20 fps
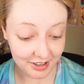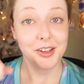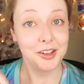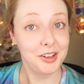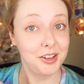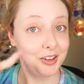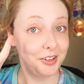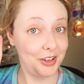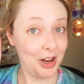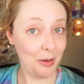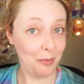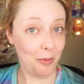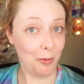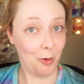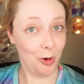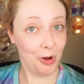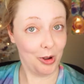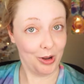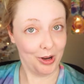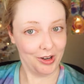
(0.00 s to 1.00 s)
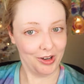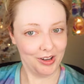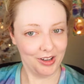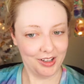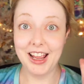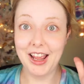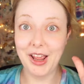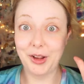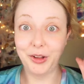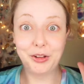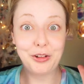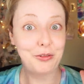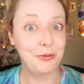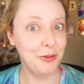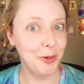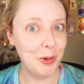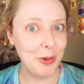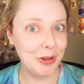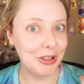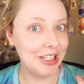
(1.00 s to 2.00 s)
step 1,
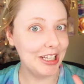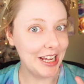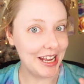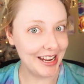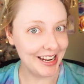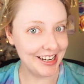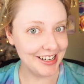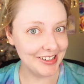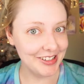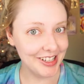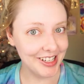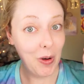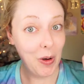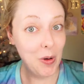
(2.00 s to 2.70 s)
exfoliate.